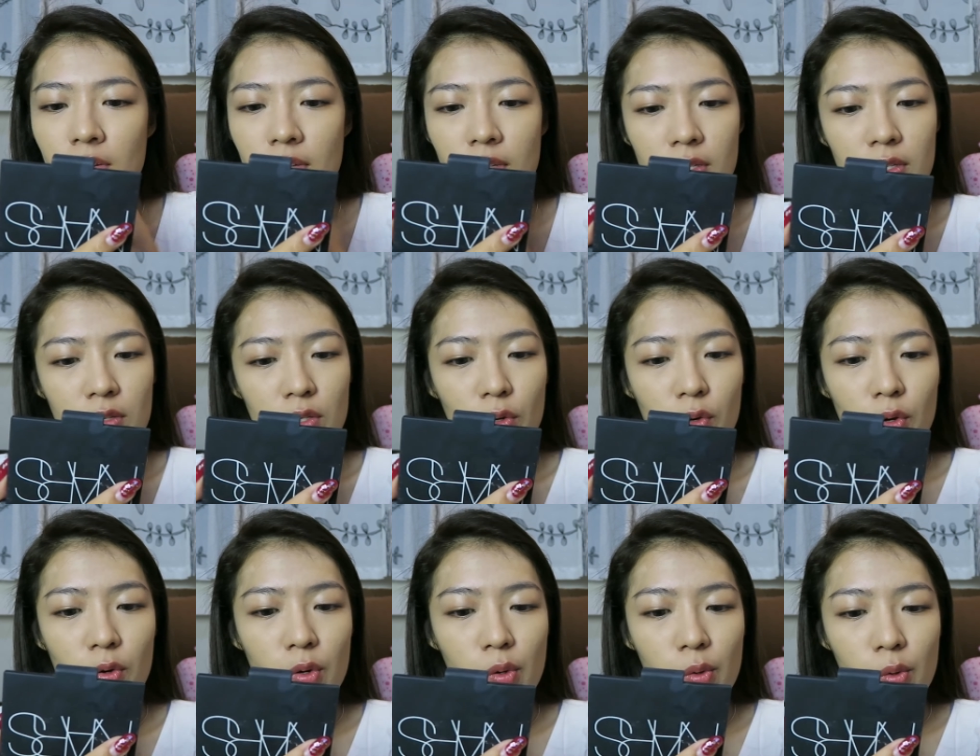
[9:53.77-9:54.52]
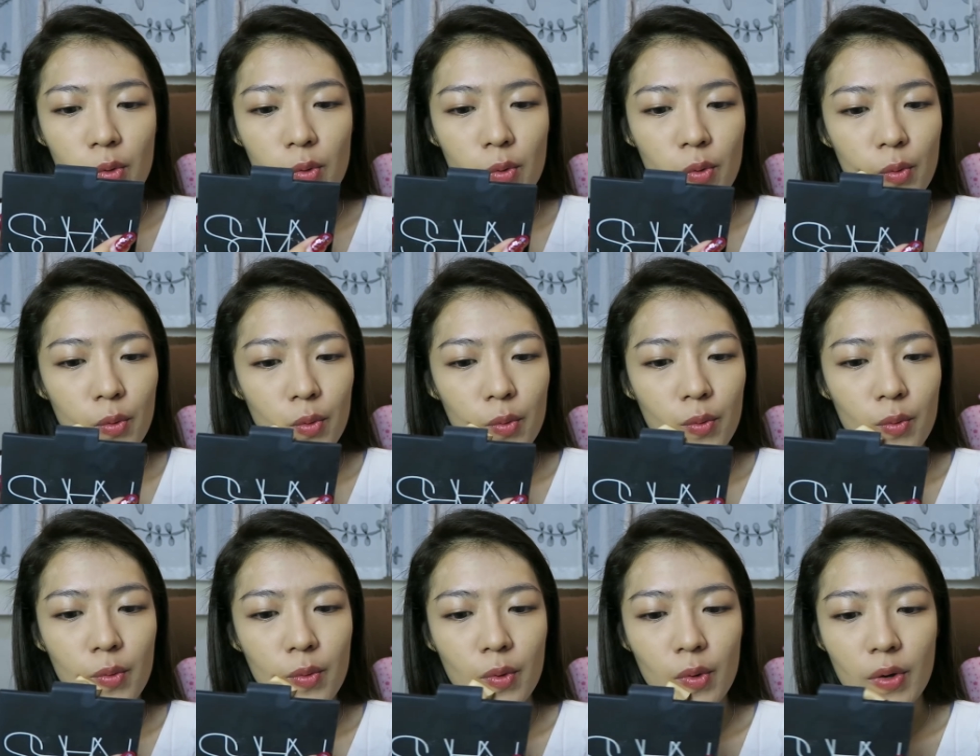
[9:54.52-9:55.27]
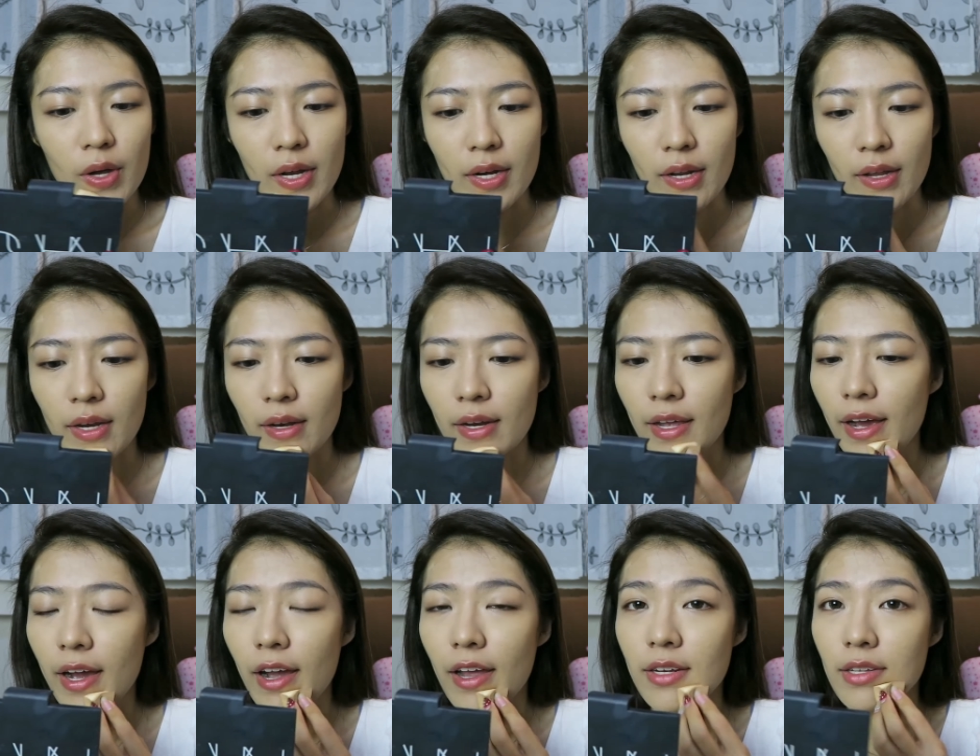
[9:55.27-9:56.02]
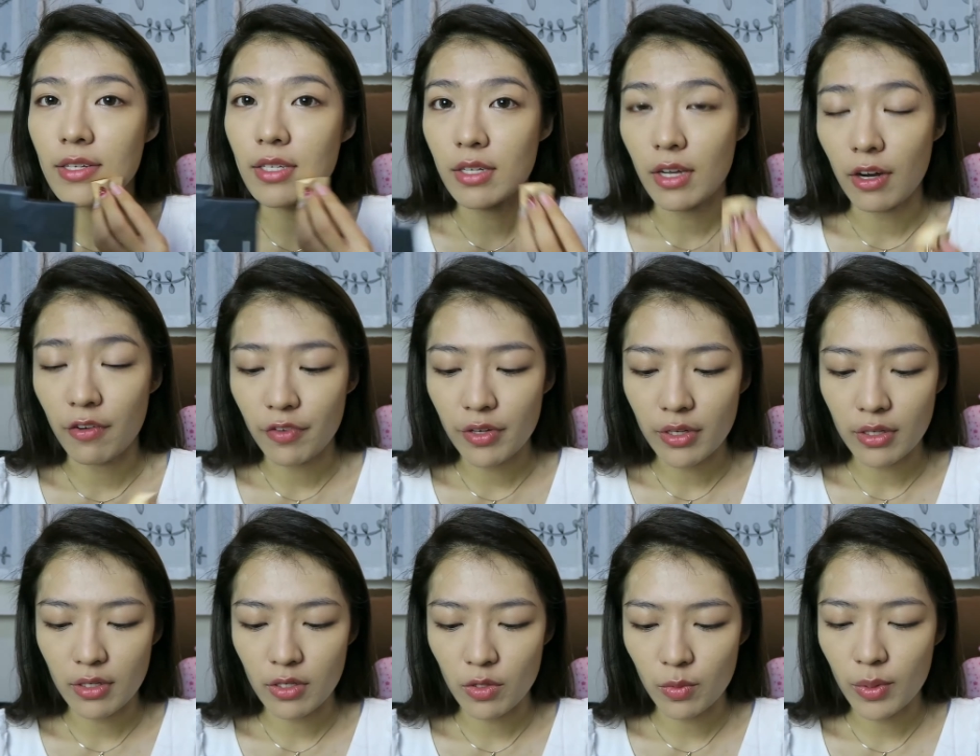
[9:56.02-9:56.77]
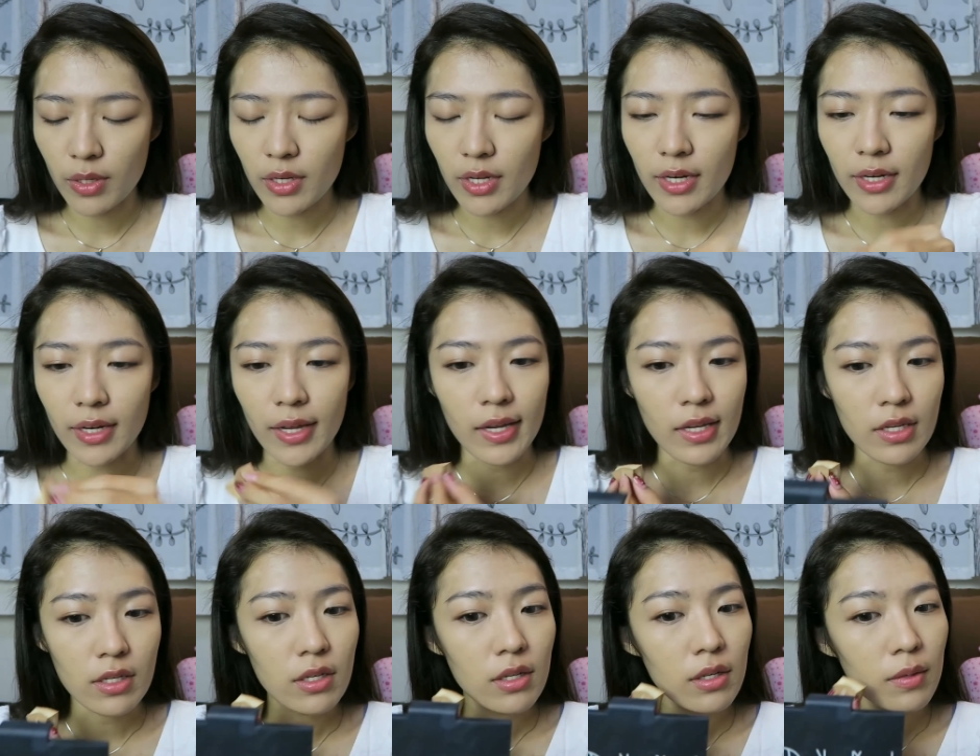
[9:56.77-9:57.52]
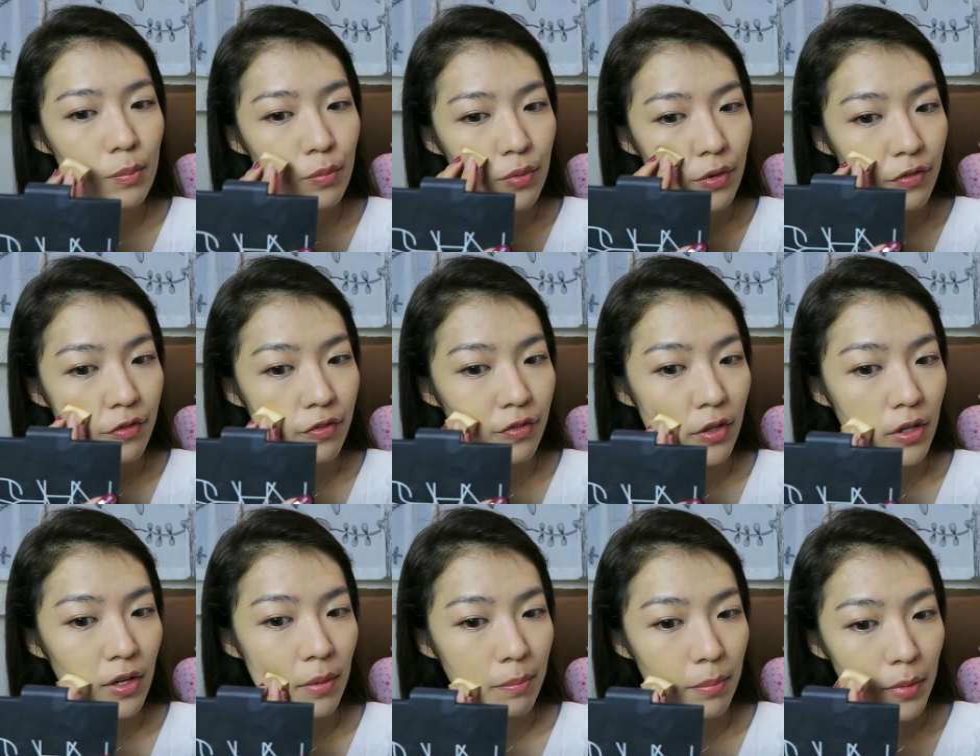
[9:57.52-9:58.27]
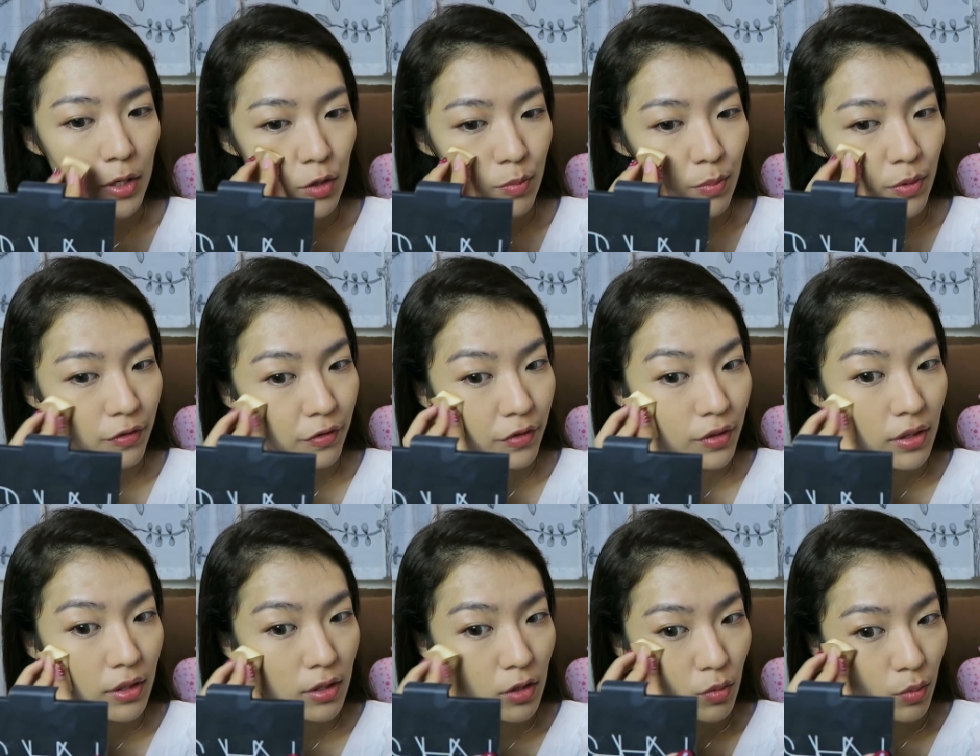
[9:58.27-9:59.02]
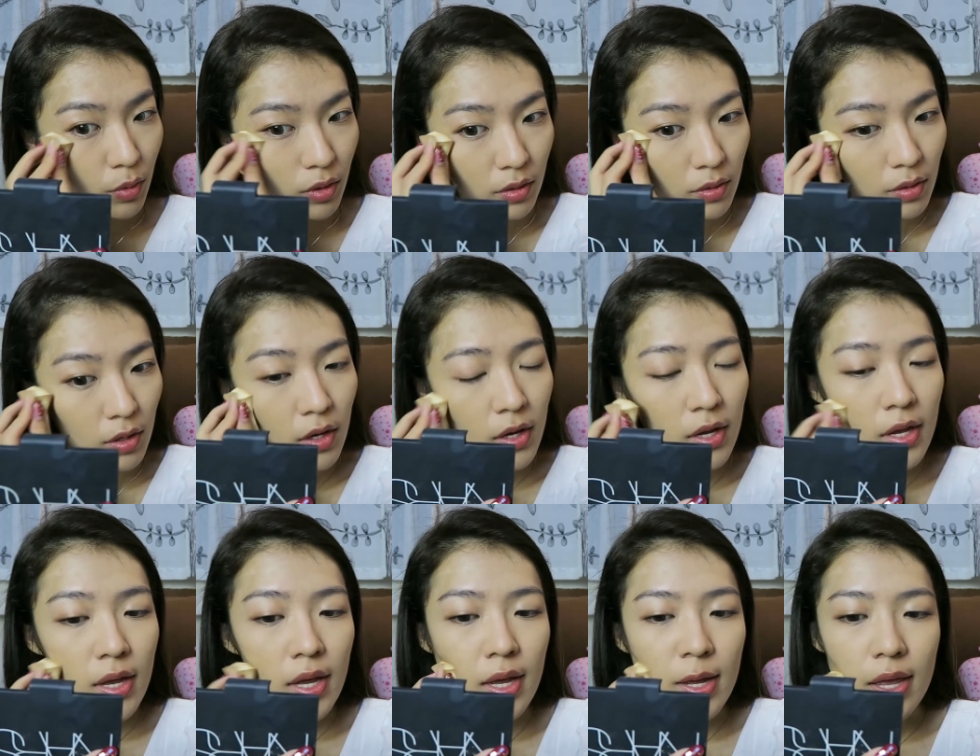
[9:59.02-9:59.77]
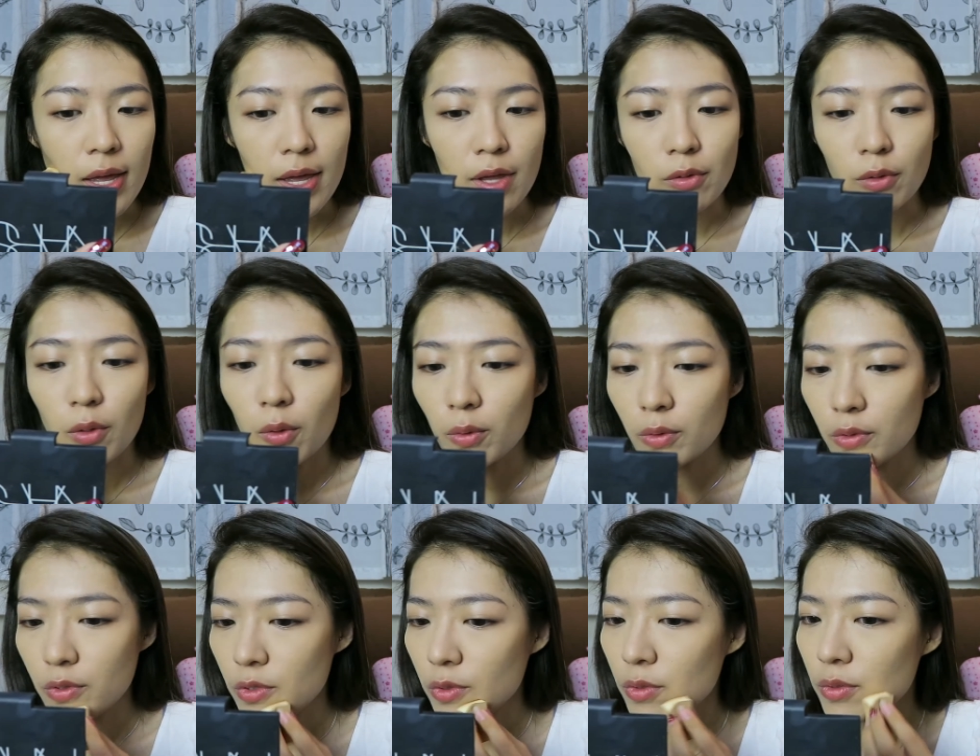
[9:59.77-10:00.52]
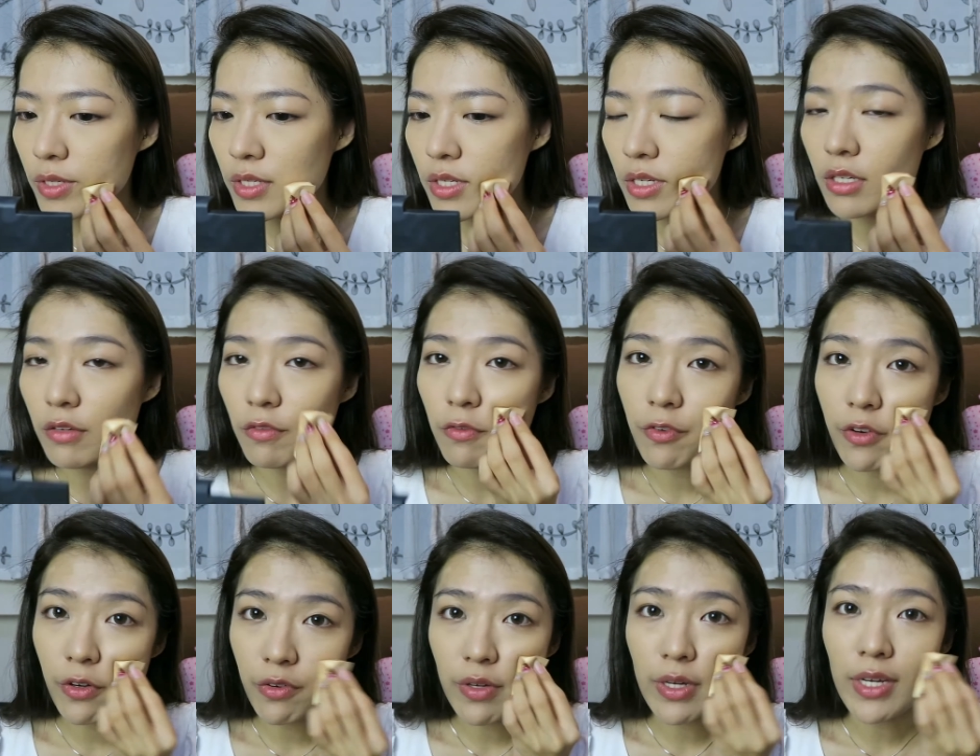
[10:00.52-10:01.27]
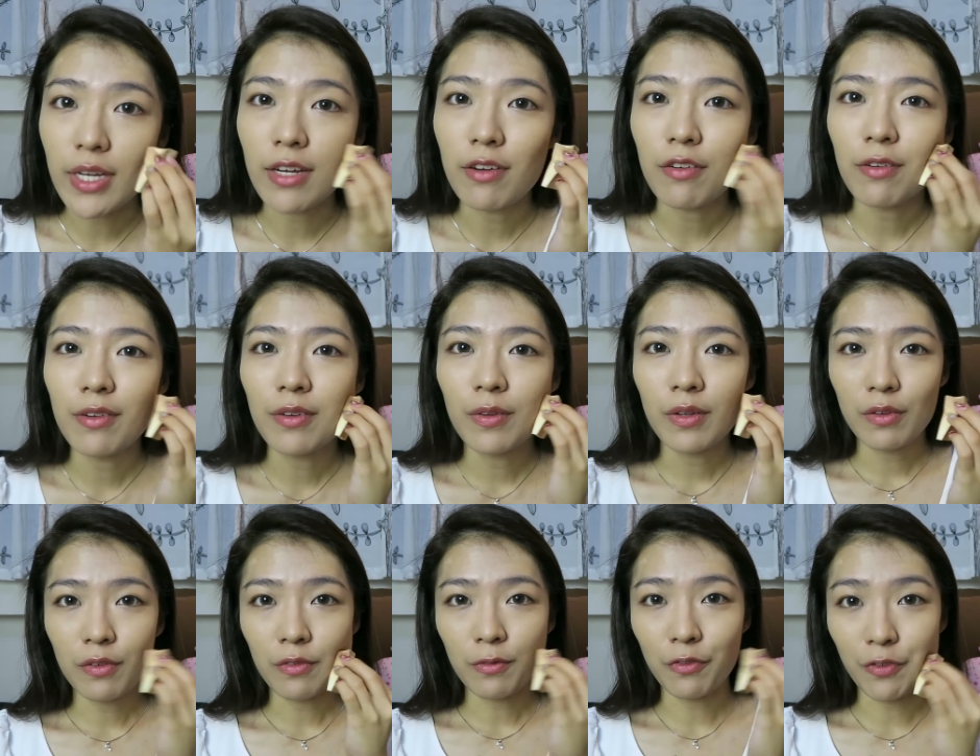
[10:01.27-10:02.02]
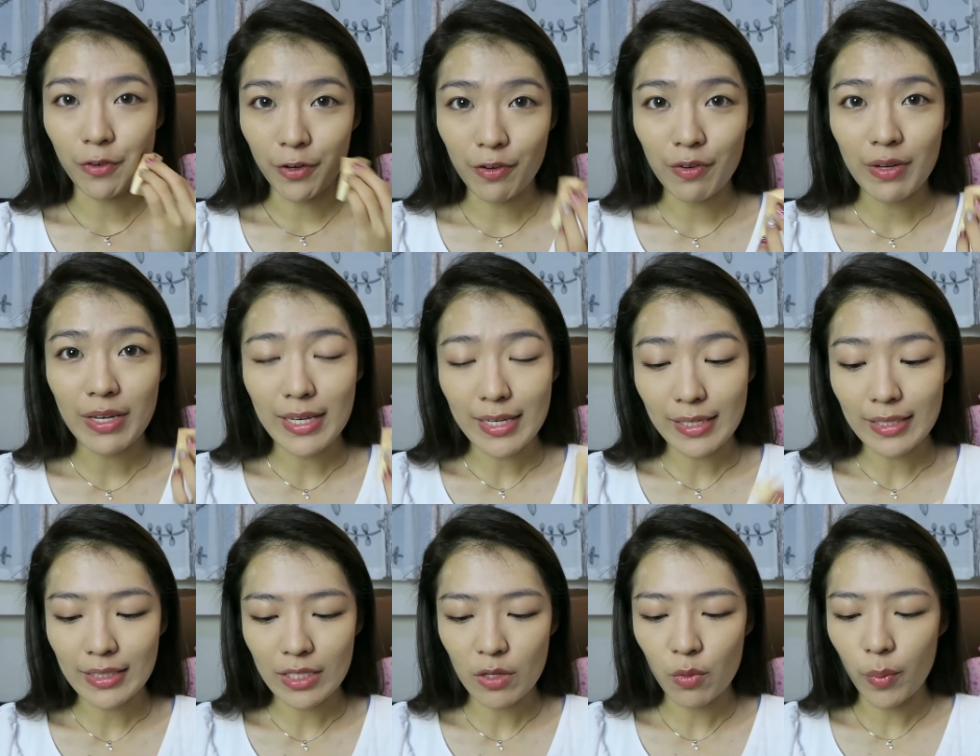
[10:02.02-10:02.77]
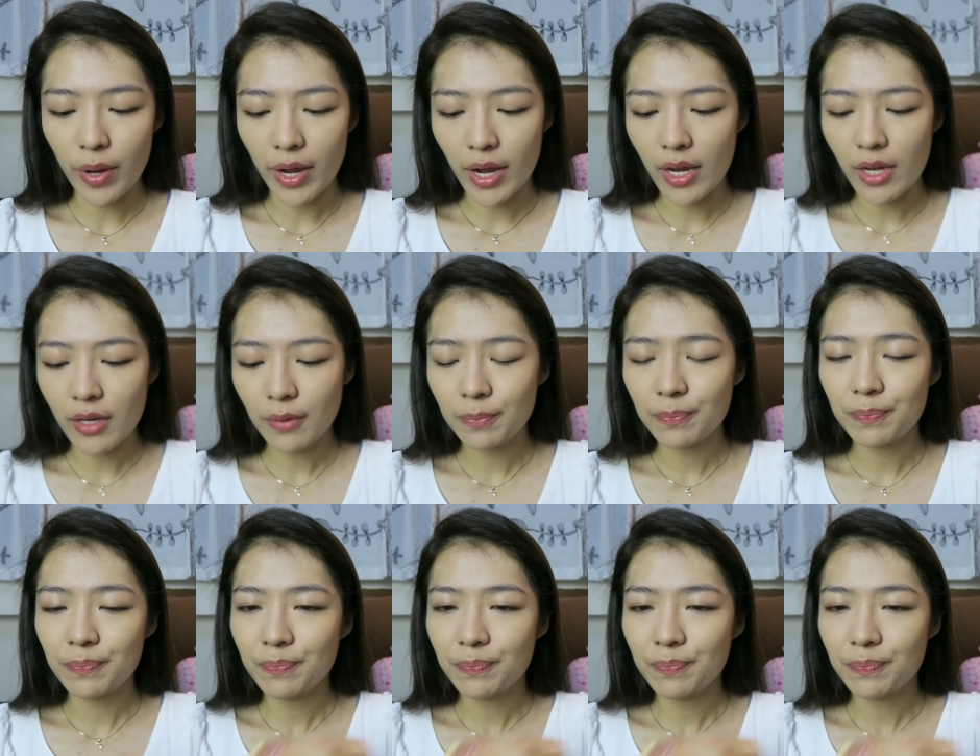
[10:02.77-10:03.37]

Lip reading: So, and then I discovered this one, and I much prefer this one. And also this is a very easy way